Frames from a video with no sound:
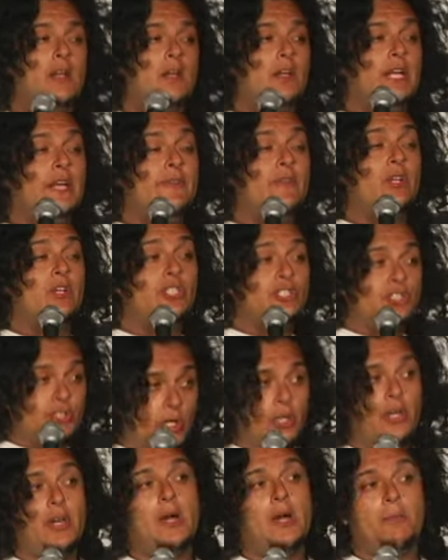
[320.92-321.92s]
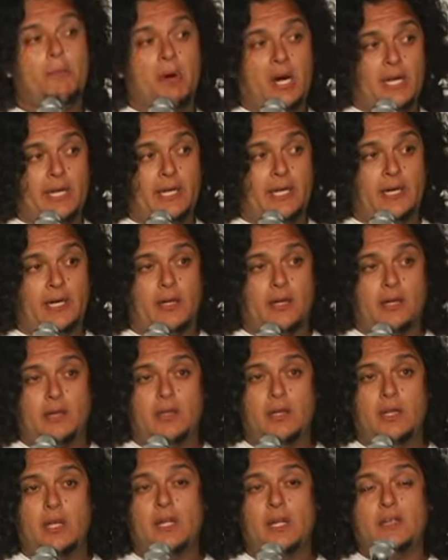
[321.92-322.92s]
Leave your shirt on body.
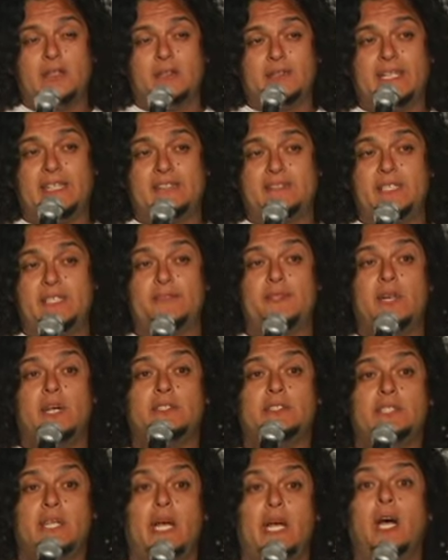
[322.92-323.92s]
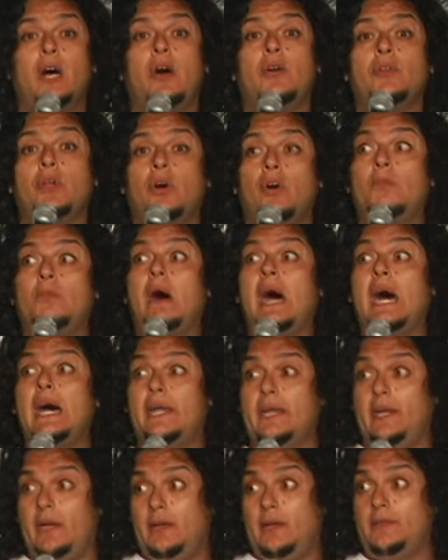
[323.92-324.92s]
This is a tell
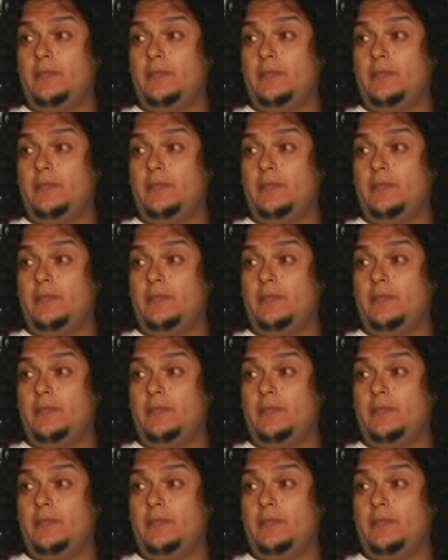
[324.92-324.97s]
nobody.